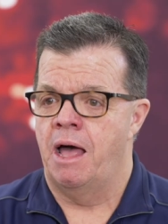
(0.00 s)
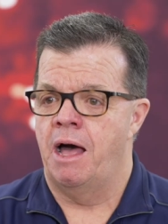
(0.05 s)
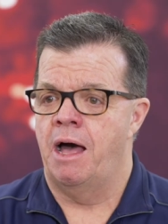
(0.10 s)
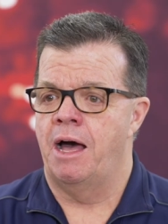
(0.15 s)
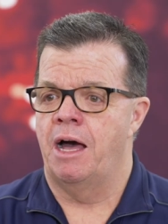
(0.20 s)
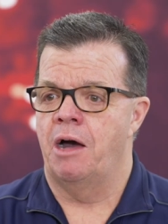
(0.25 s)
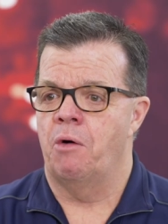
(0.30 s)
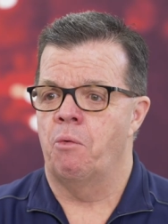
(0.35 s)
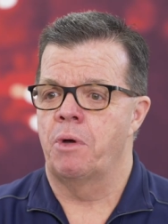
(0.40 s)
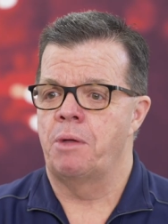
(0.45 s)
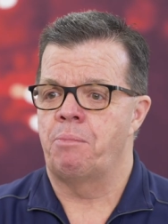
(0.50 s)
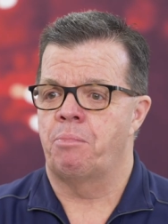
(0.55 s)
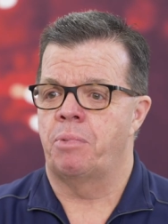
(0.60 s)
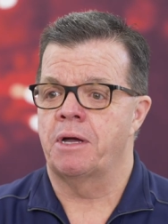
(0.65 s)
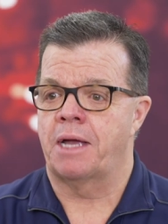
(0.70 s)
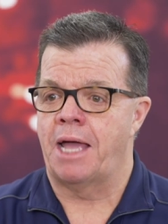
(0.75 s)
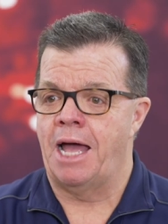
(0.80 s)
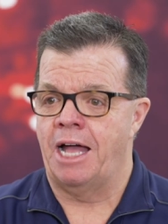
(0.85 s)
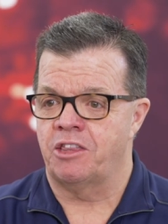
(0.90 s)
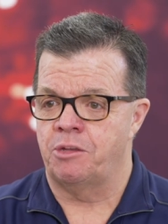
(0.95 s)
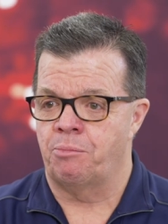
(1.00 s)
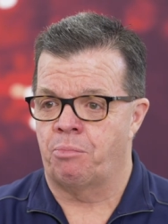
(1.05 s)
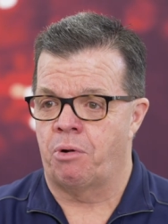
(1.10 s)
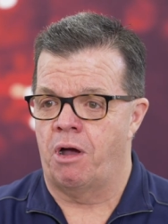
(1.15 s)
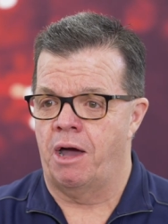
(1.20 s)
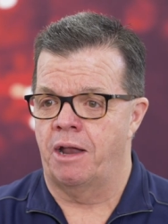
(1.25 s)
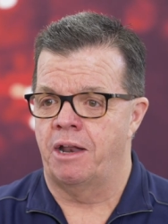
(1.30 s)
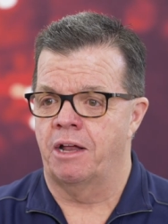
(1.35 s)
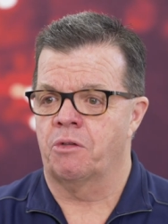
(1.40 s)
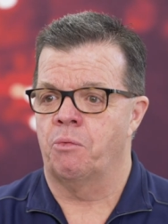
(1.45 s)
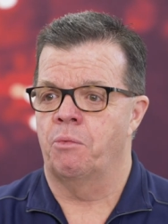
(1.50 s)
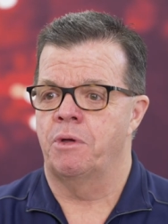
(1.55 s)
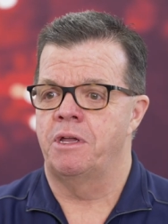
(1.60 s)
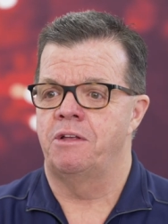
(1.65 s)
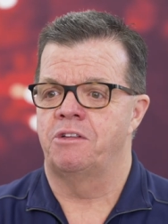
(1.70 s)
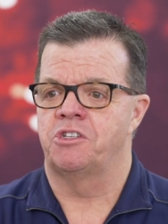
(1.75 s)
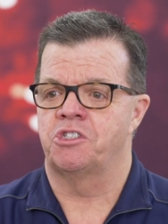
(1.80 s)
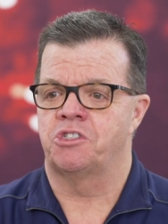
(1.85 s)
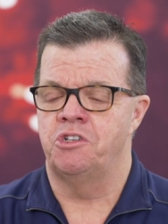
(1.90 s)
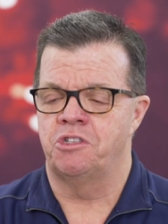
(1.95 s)
Uh, we pick out the product.
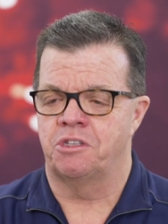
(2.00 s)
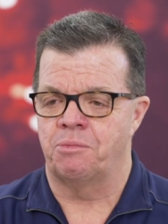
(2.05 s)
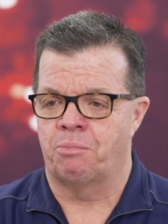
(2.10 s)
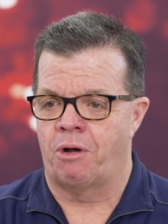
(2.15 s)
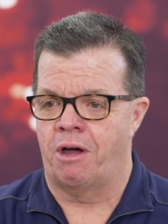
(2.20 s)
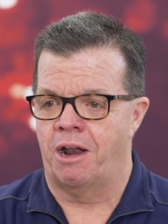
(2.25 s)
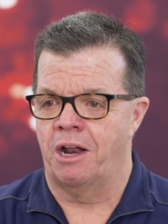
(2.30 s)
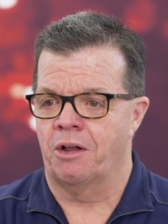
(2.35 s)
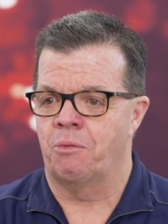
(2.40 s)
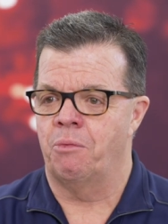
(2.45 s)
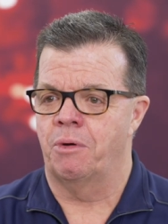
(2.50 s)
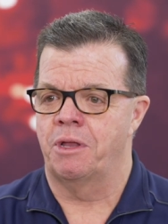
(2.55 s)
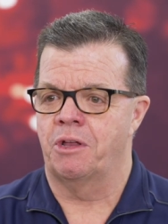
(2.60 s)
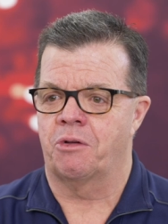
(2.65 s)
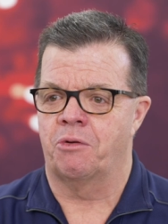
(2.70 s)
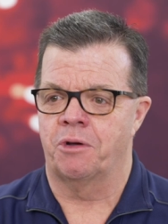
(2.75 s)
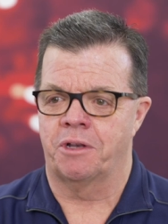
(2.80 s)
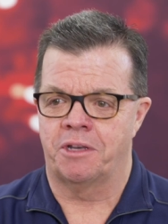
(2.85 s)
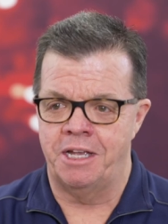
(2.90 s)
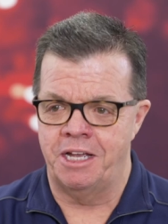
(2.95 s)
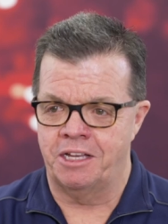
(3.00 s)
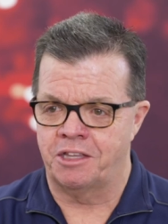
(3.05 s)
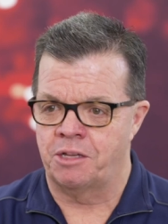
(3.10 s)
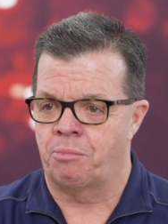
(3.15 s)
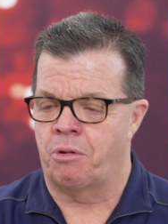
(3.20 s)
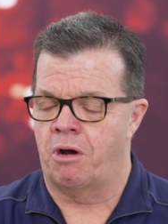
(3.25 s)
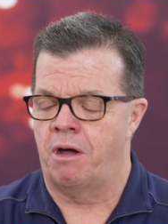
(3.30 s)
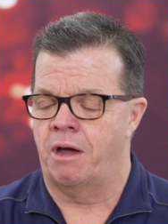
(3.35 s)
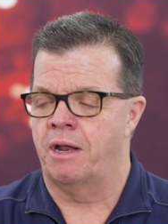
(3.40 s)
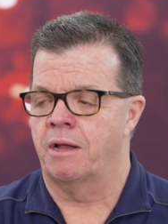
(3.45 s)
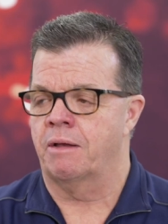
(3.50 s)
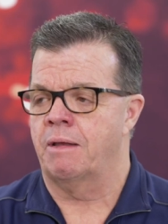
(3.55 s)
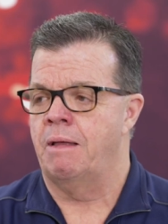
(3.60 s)
We shoot the product. We critique the product.